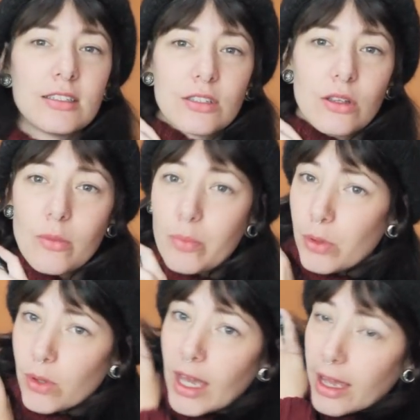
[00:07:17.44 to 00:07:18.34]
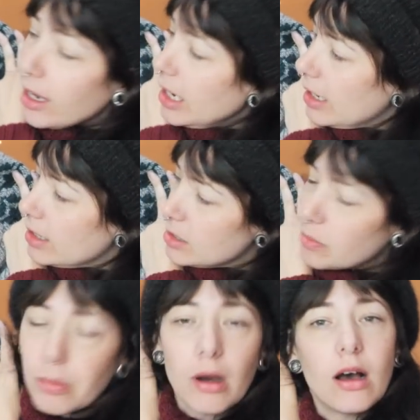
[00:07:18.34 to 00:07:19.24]
So the bouquet is
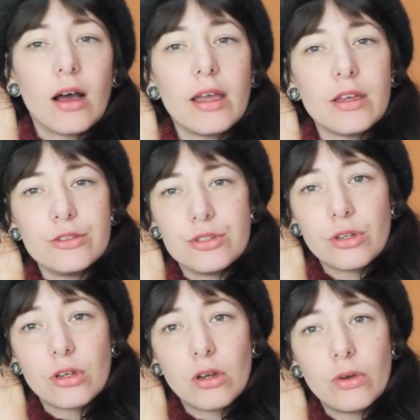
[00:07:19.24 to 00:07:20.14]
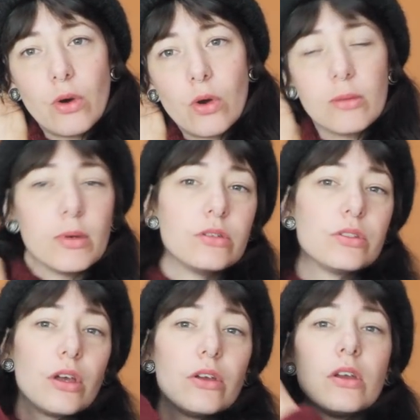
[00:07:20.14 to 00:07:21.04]
by Junko
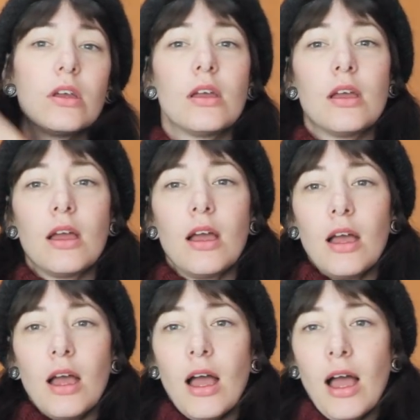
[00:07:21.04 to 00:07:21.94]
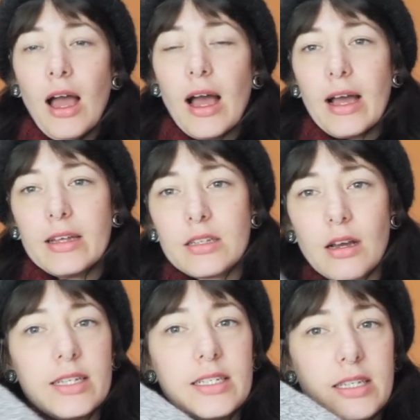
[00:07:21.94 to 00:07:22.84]
Okamoto. And
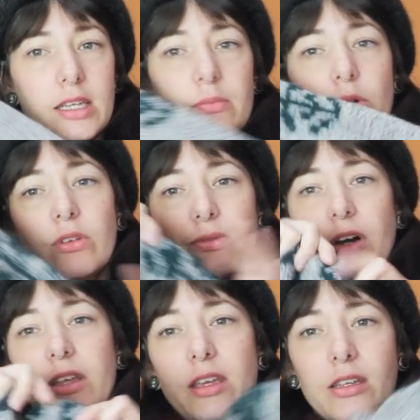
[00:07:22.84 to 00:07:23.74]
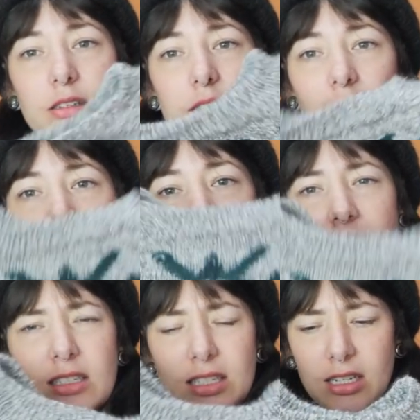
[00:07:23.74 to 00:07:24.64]
I did modify this,
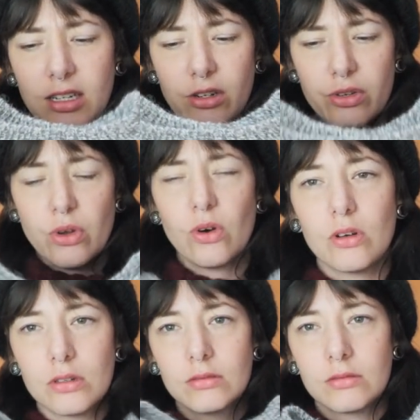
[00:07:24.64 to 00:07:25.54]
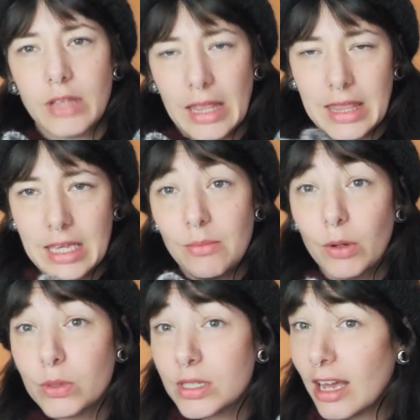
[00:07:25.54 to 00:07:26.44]
and not the
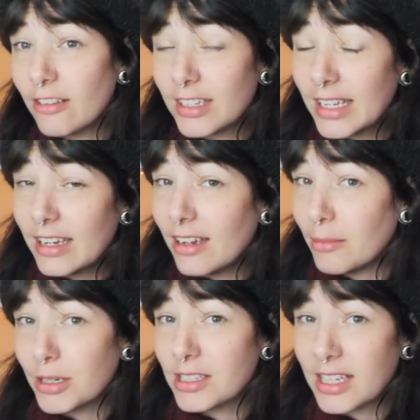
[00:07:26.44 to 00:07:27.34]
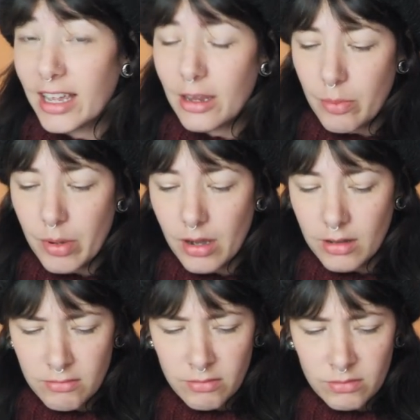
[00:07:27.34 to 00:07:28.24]
most heavily, I must say,
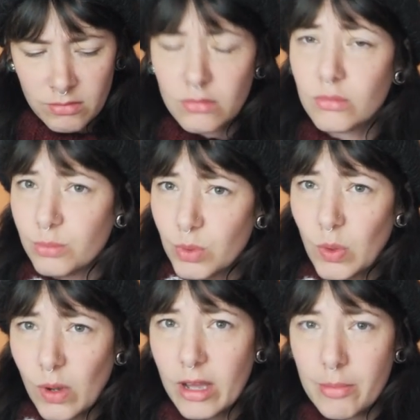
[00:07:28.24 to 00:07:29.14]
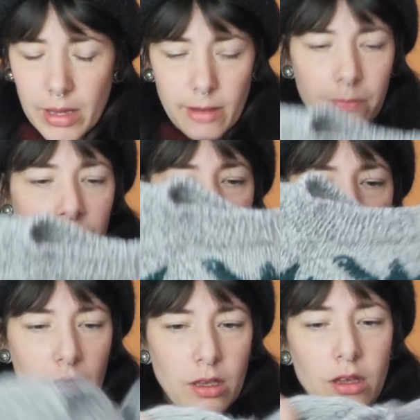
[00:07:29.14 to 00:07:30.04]
but quite a bit.
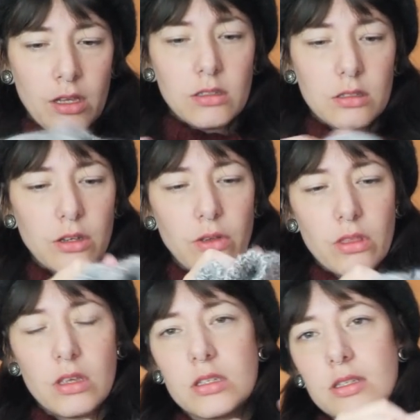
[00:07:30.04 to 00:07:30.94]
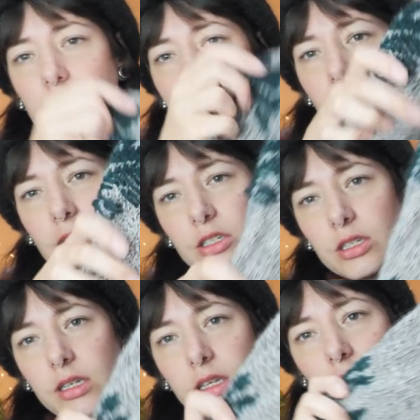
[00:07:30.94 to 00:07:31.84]
So this is
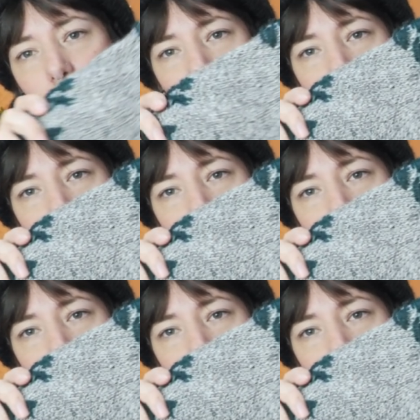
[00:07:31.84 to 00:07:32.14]
actually